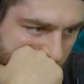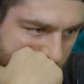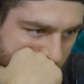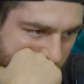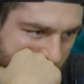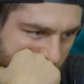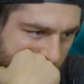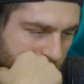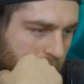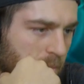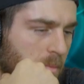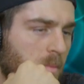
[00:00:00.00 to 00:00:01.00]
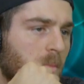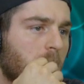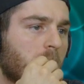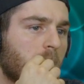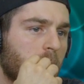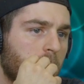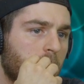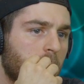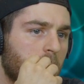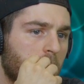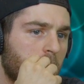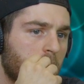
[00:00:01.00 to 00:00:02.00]

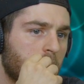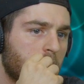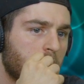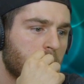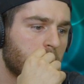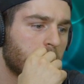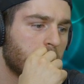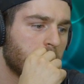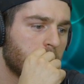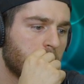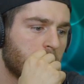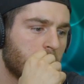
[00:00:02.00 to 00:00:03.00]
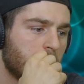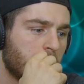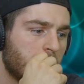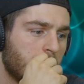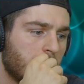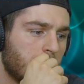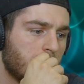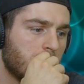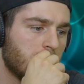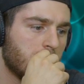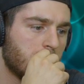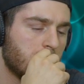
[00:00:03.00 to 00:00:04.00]

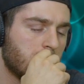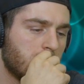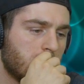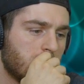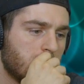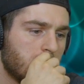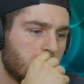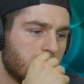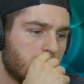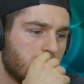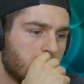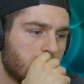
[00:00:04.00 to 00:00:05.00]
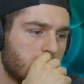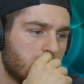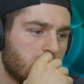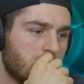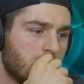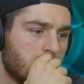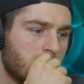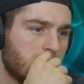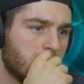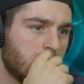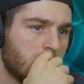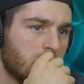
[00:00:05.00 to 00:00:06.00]

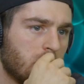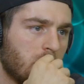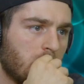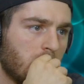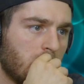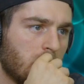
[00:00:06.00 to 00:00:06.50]
(silent)